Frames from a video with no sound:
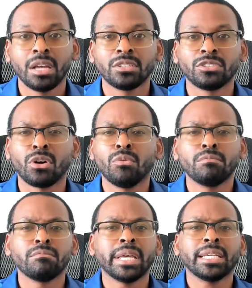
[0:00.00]

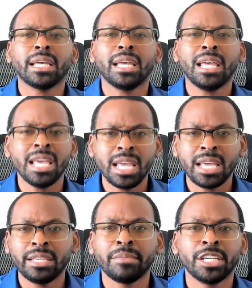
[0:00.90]
Don't make
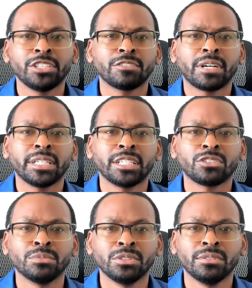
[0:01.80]
any major
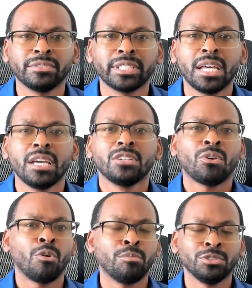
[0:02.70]
financial moves.
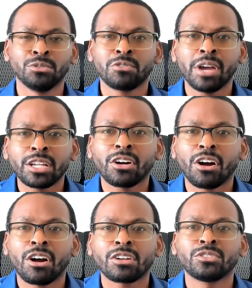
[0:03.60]
Don't open new credit
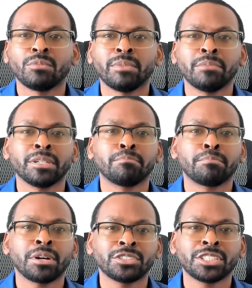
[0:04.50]
cards, don't make big
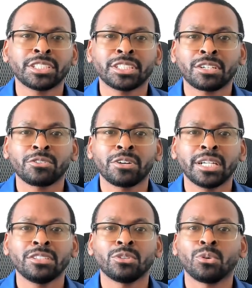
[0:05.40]
purchases on
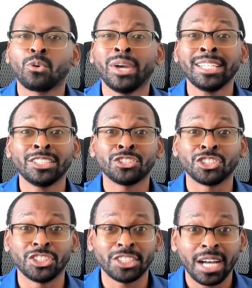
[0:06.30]
credit, don't quit your
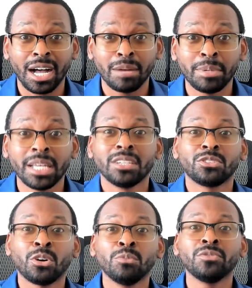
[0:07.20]
job,
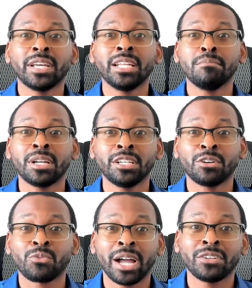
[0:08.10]
don't move any money
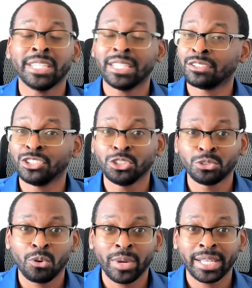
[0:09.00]
around in
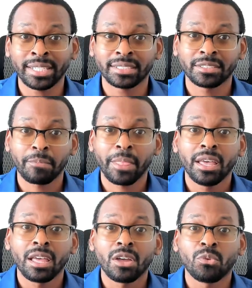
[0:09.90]
unusual ways.
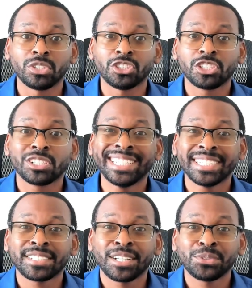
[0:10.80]
When you're
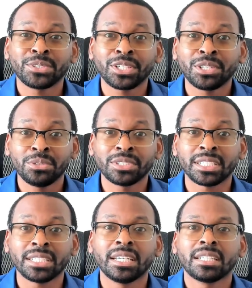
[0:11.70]
this close to
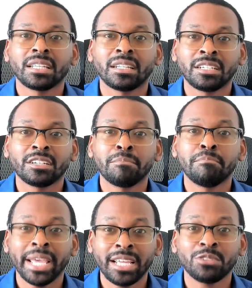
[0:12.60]
closing, the lender
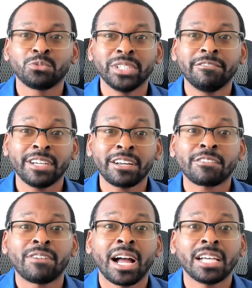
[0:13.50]
may
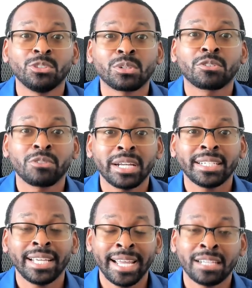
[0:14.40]
re-verify your credit and